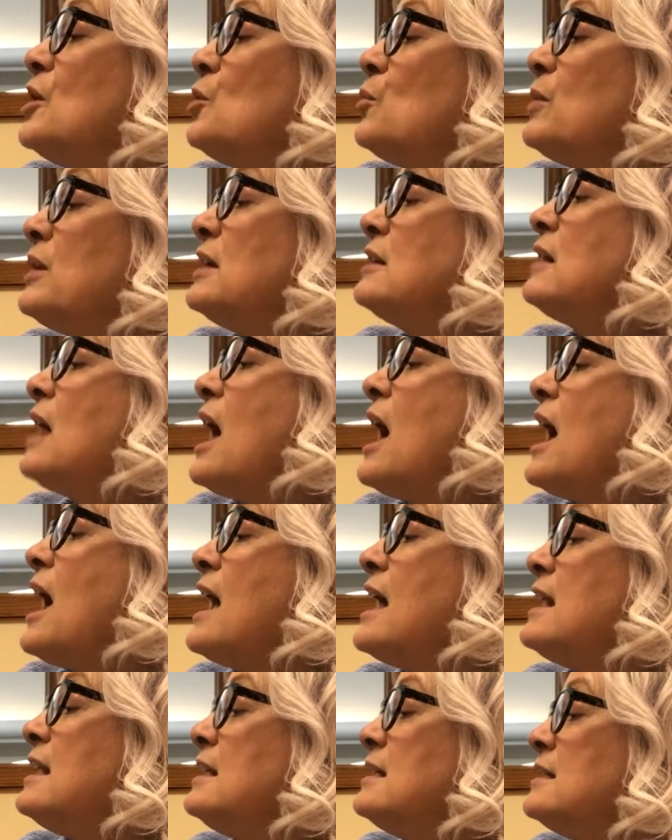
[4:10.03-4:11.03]
We
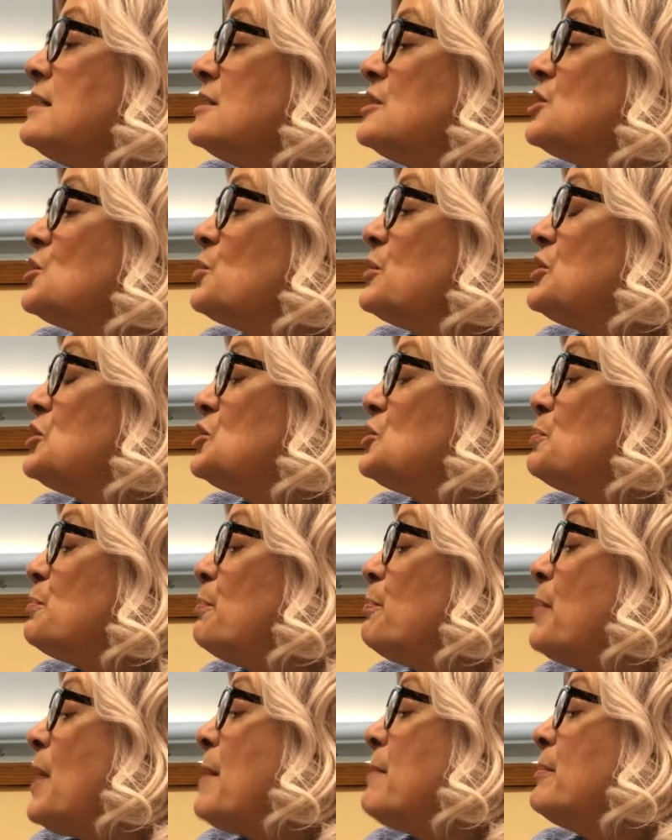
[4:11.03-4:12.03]
glide, swish,
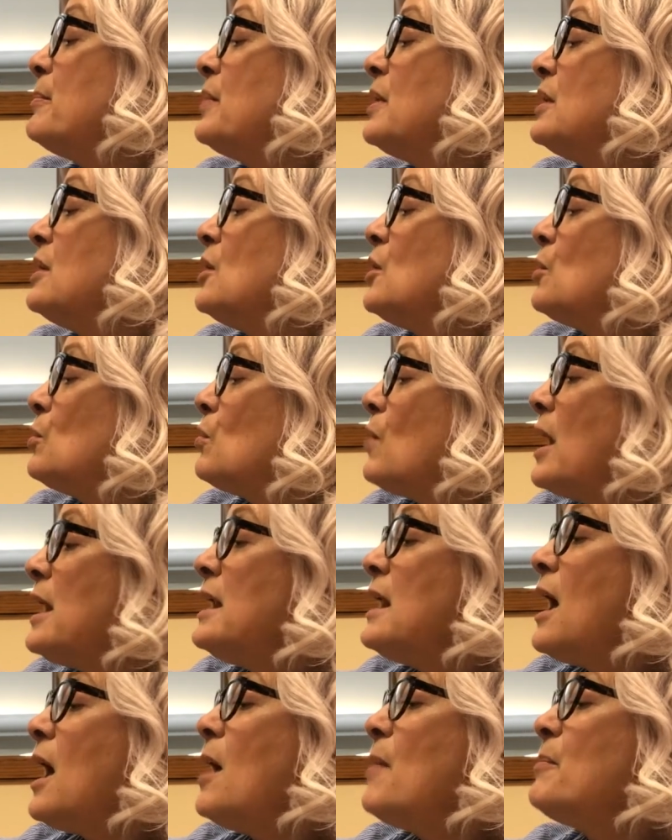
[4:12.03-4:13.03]
bump,
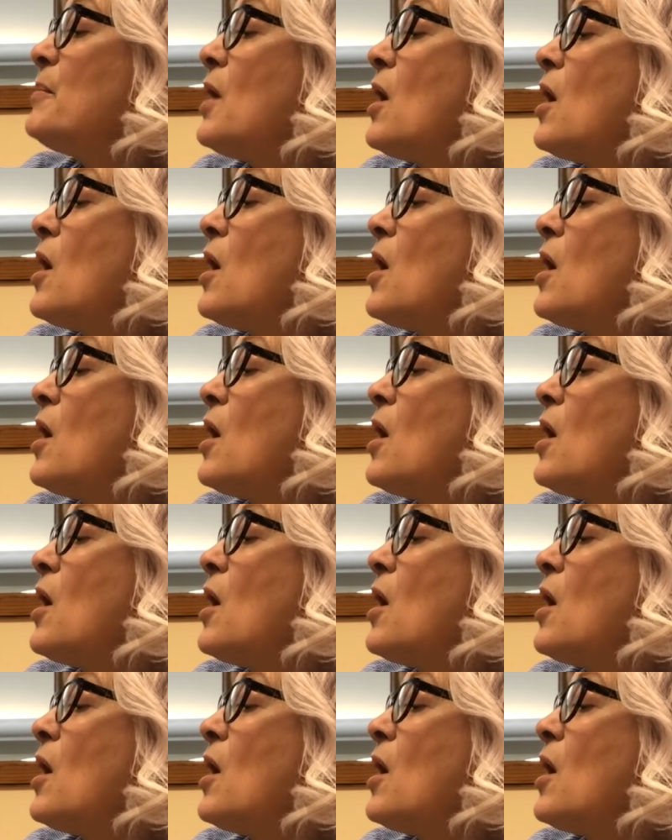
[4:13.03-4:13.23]
right up